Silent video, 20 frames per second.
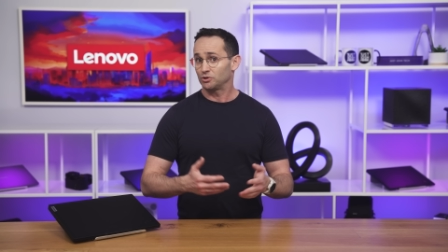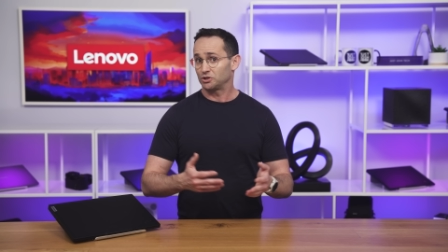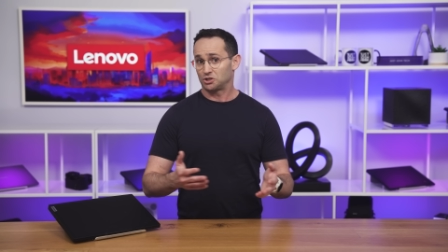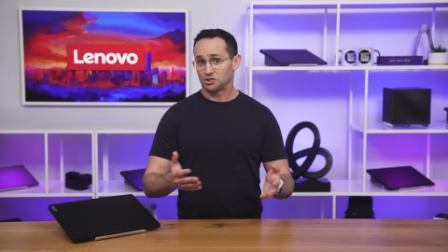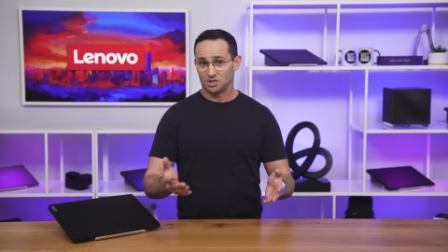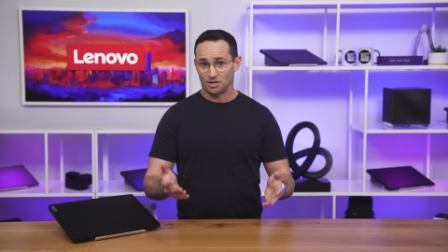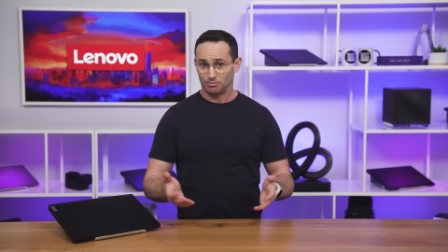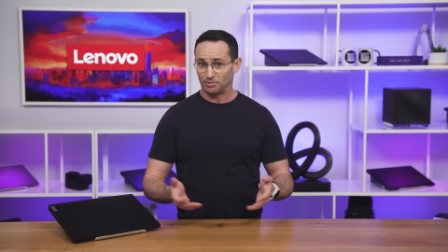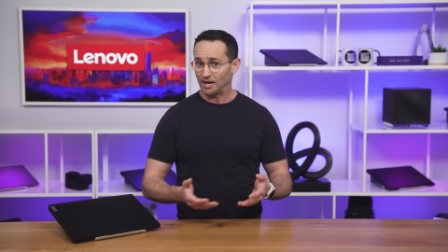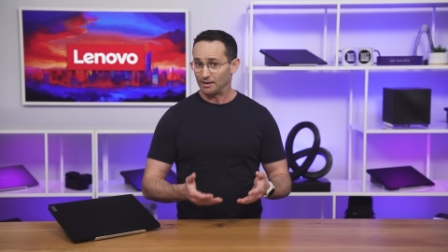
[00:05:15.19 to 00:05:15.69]
which
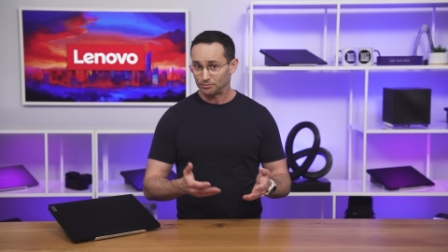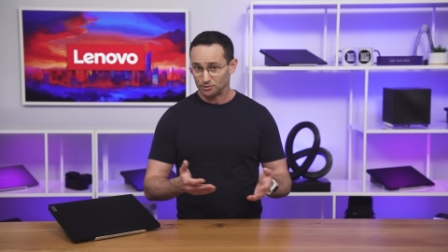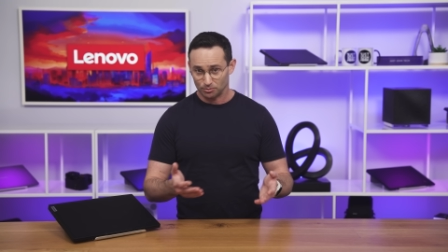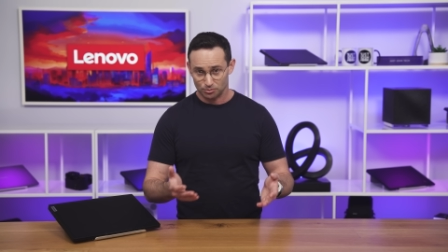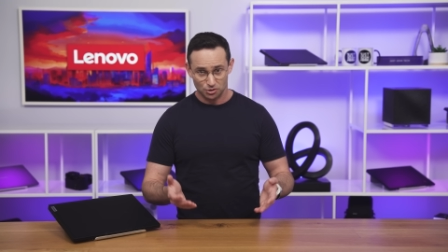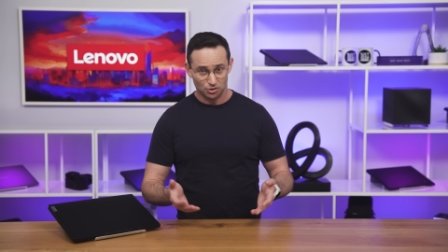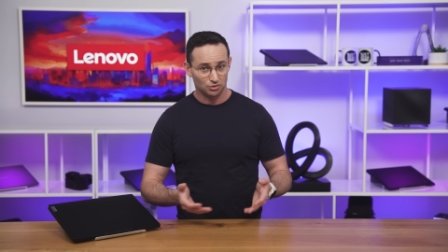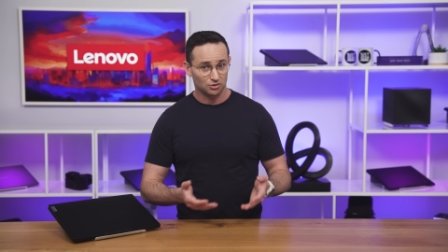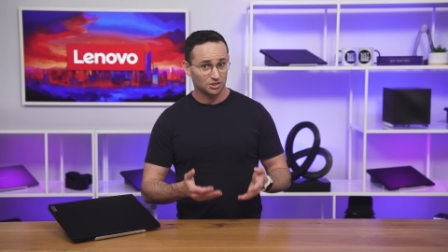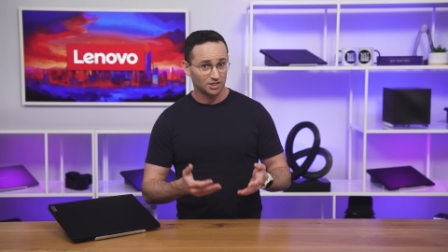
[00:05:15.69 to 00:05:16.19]
some
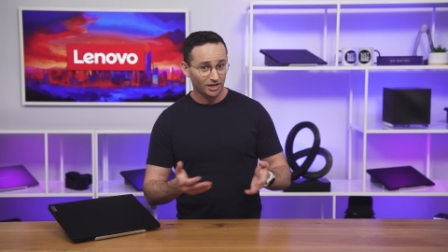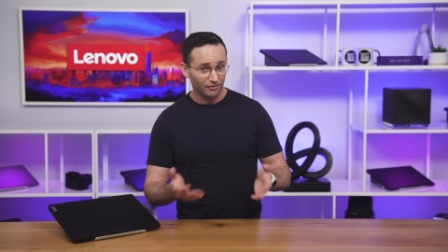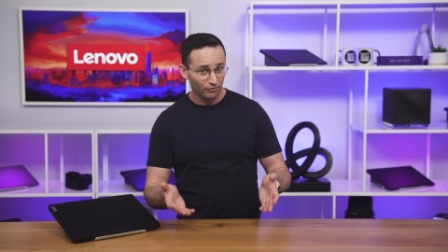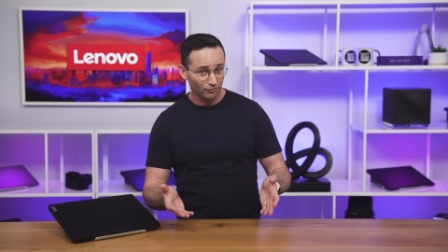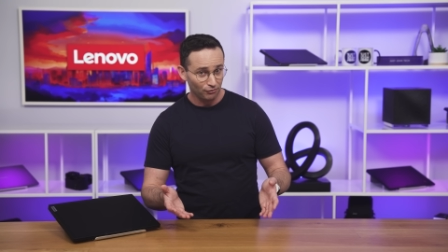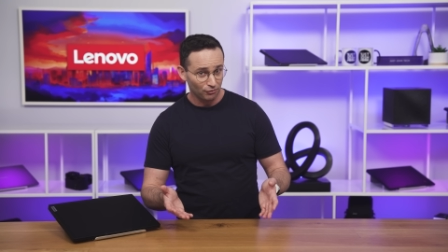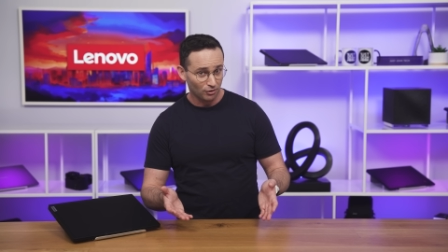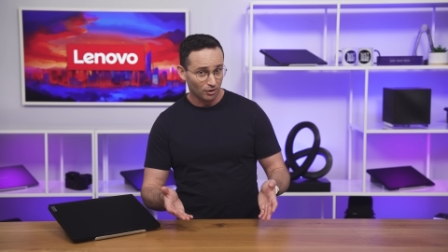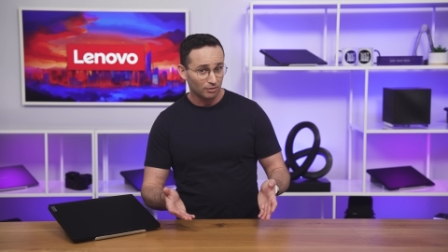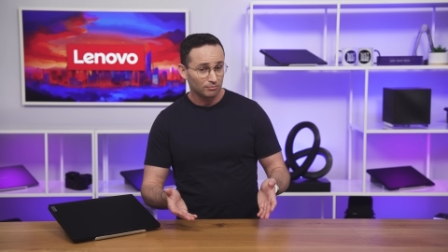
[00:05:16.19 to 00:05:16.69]
laptops do
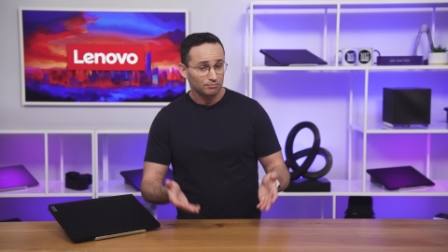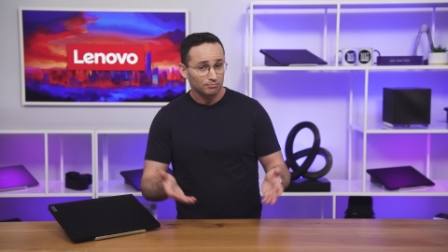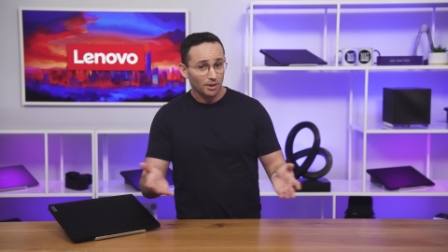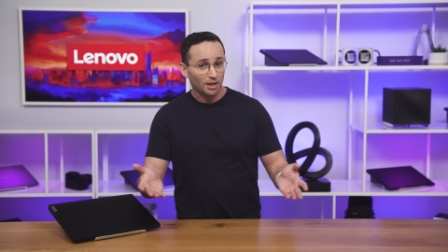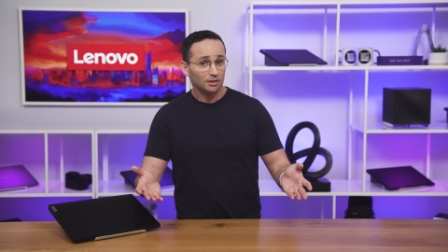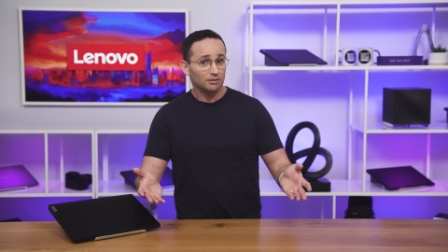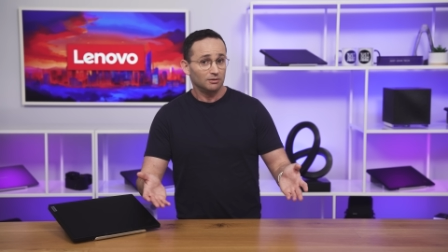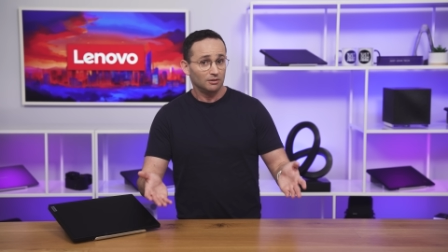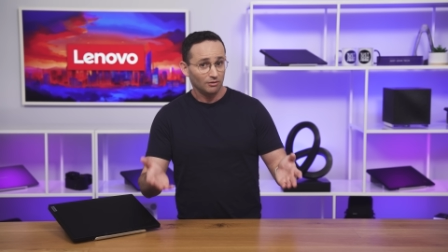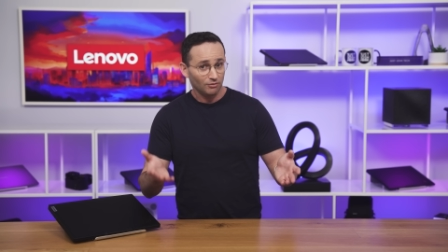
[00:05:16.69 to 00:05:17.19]
suffer from,
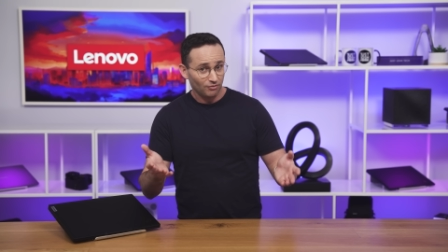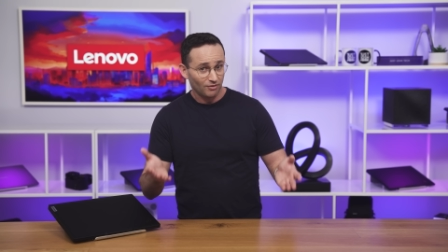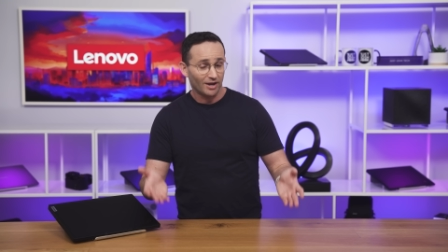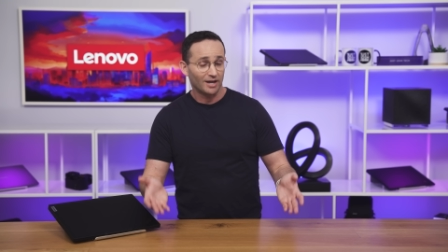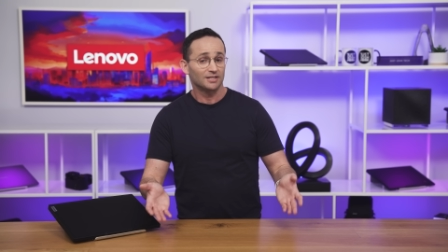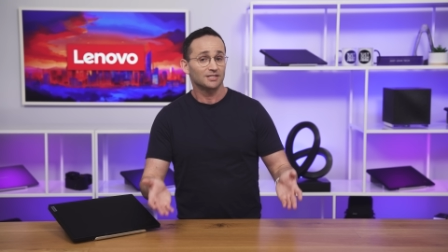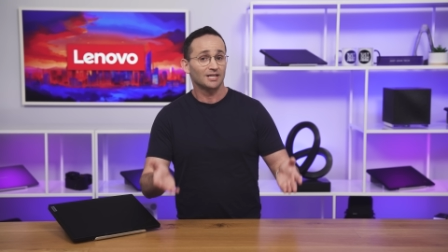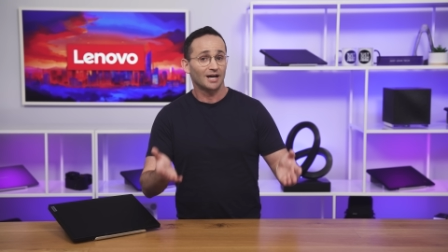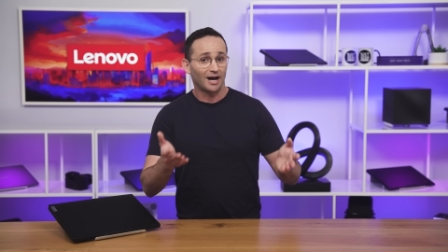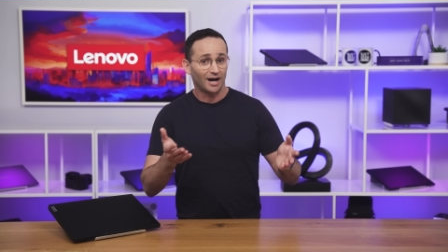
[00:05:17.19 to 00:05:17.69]
but the
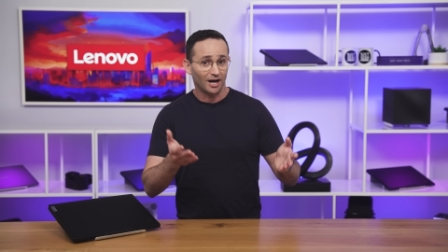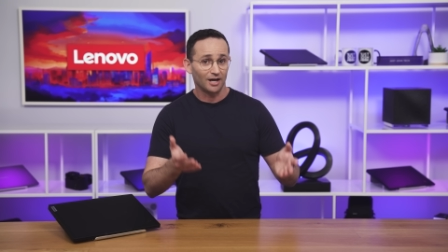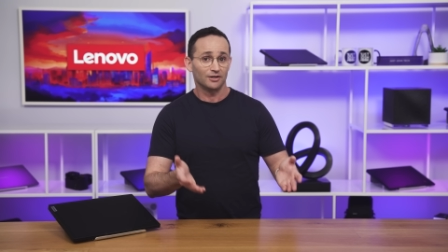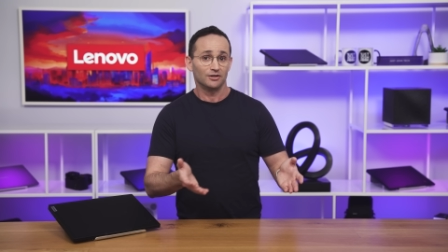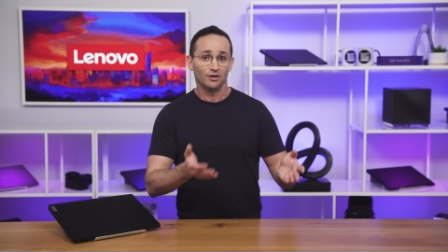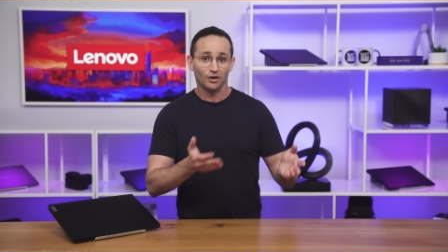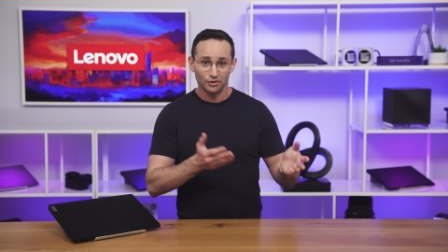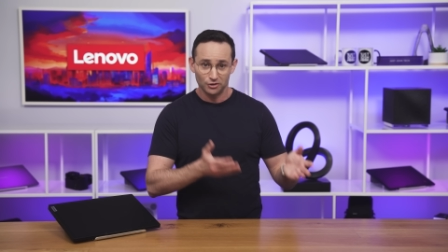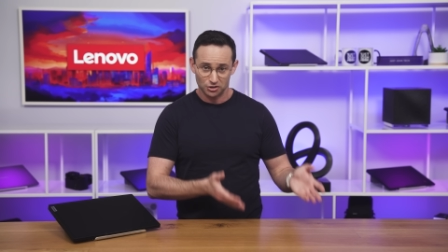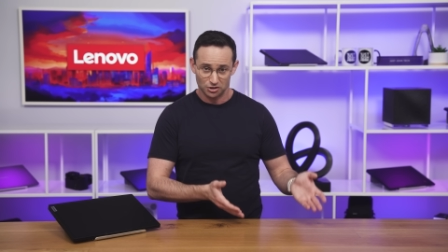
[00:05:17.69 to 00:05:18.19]
fans are
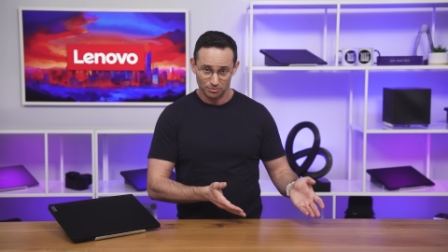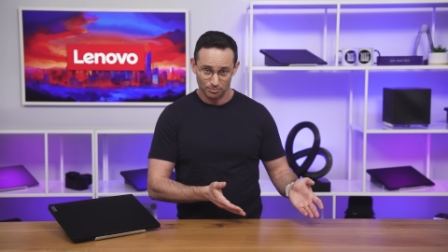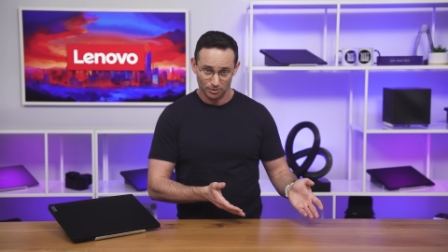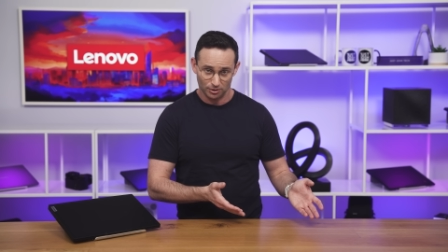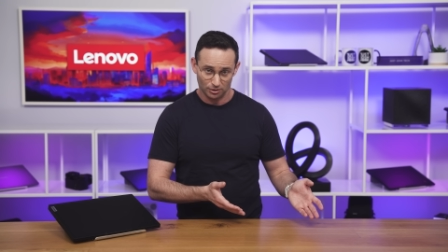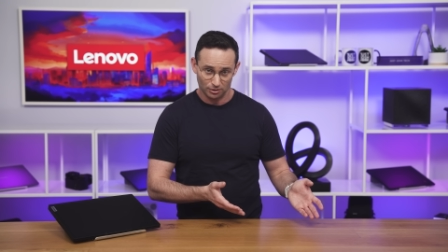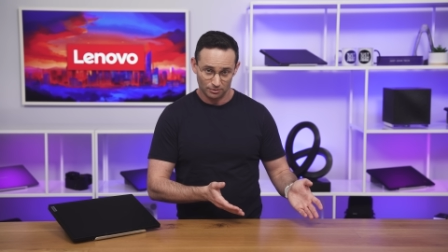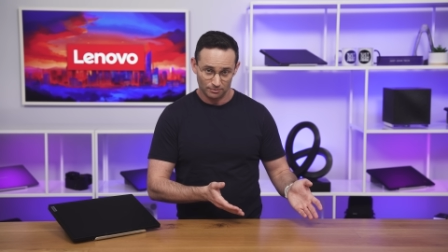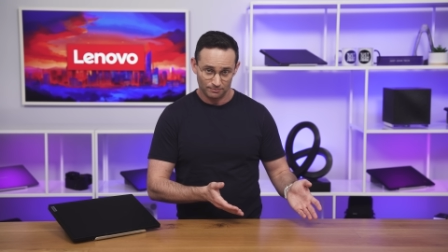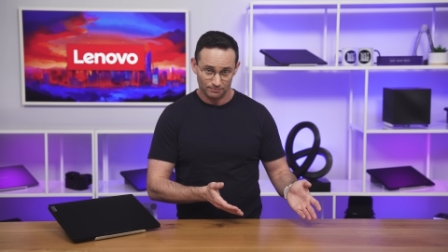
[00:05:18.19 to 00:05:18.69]

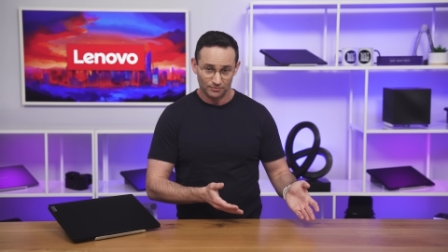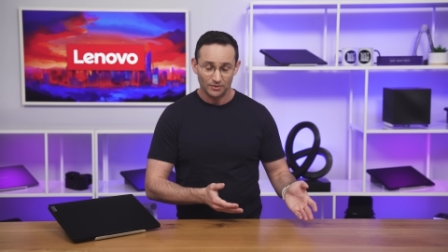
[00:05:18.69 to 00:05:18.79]
noticeable.